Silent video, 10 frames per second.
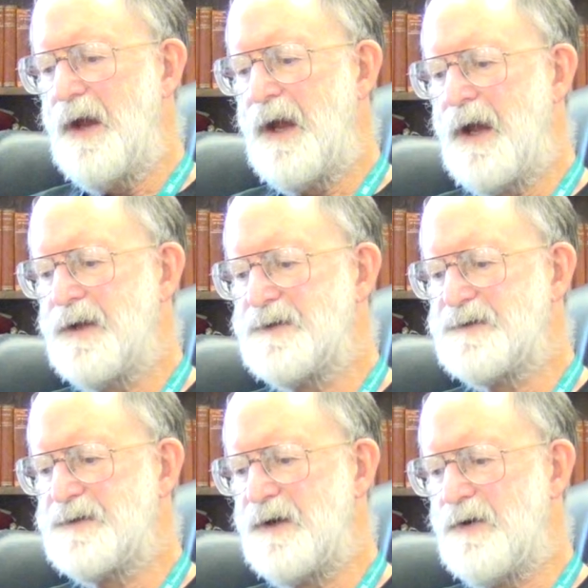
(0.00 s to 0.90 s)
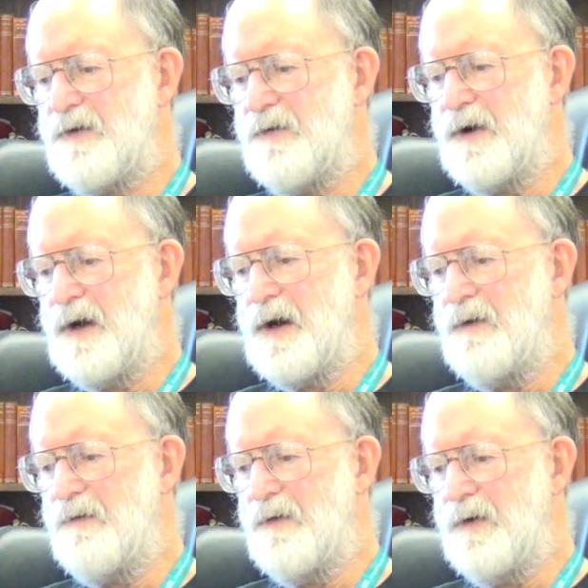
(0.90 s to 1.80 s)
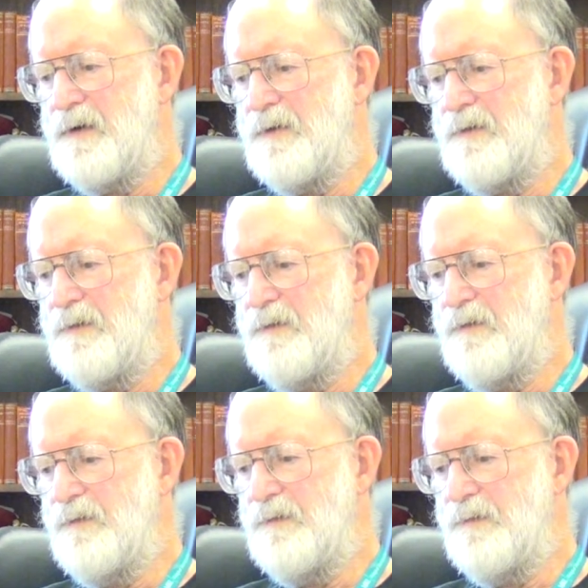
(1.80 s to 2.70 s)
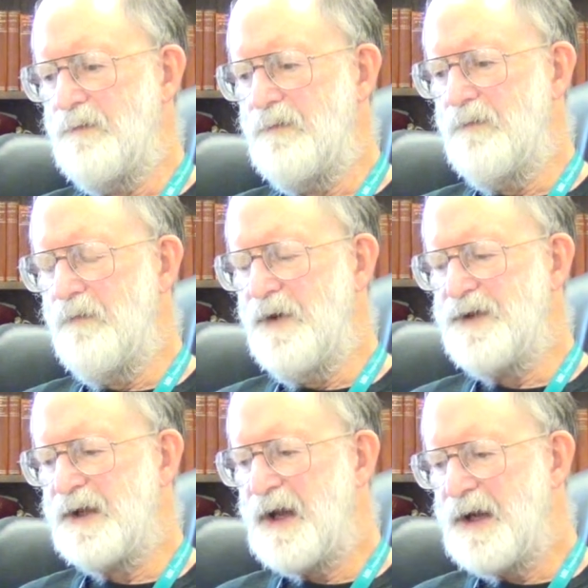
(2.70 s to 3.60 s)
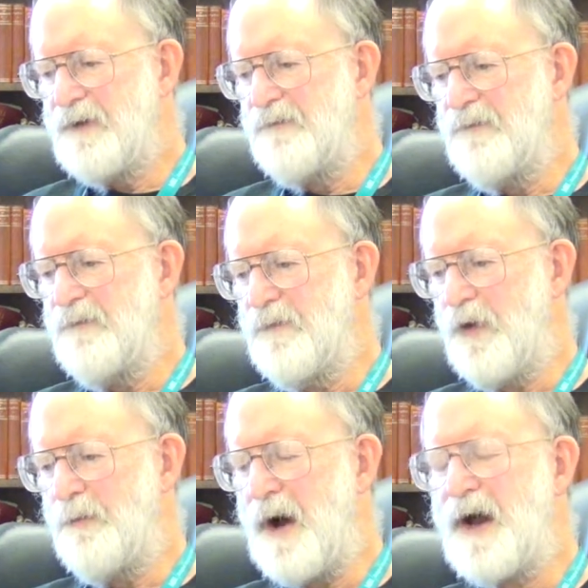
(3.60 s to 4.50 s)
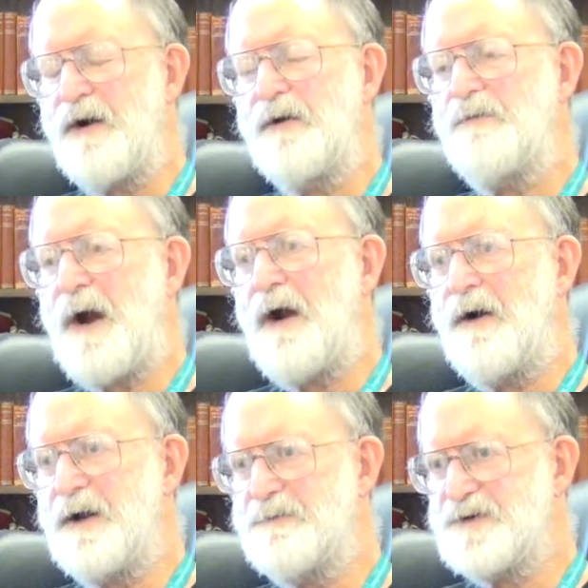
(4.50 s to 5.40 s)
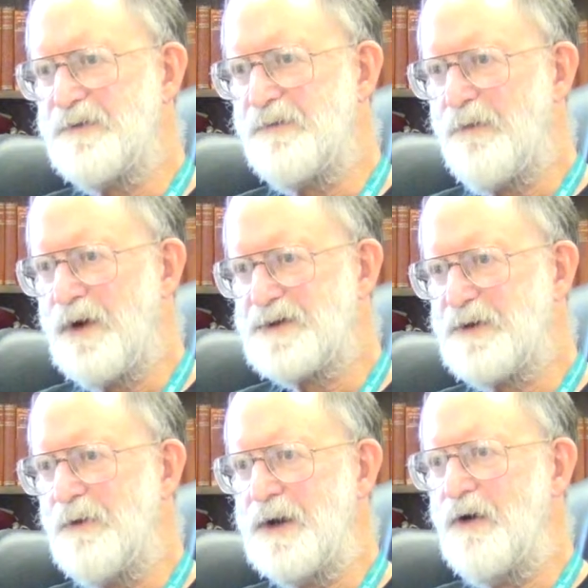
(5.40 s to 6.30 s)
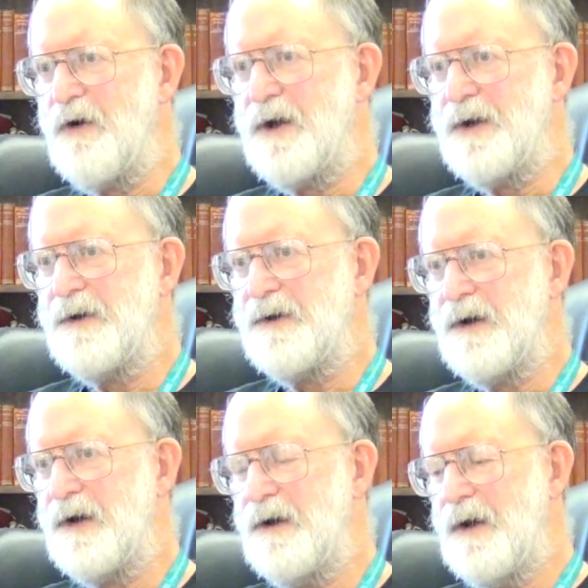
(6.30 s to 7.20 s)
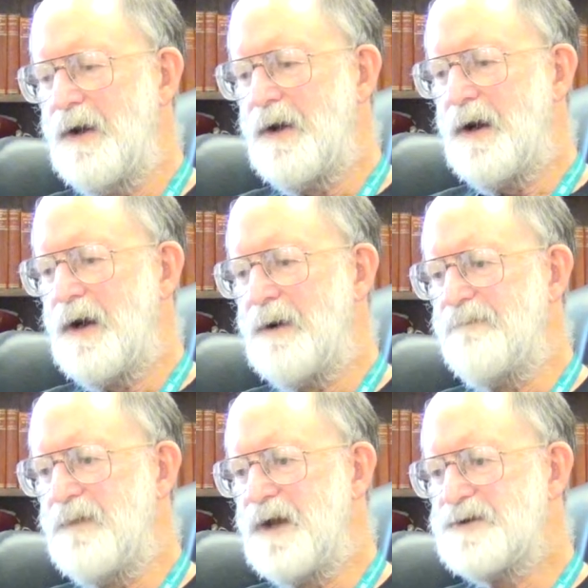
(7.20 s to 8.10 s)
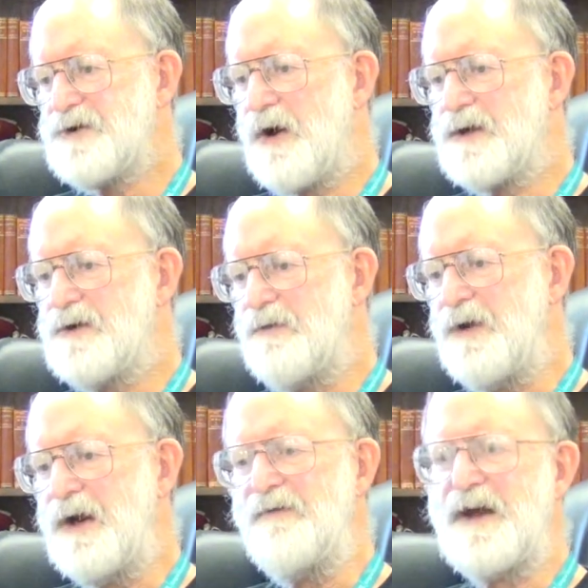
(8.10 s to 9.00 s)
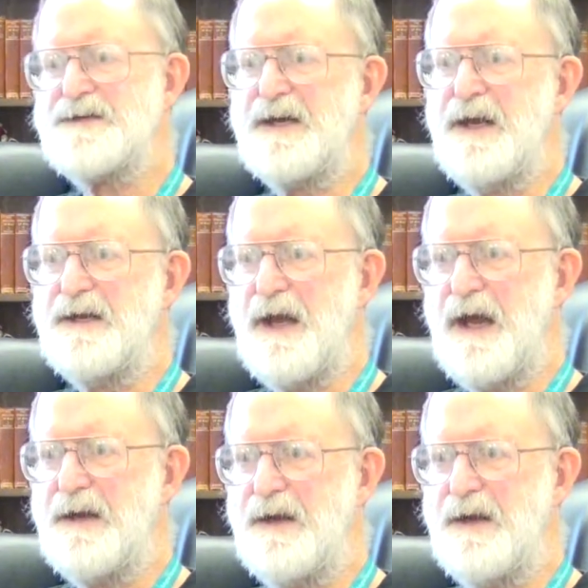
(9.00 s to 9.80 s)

And so, uh, with the light of more modern paradigms of what's going on, and uh, um, sought to reinvestigate that.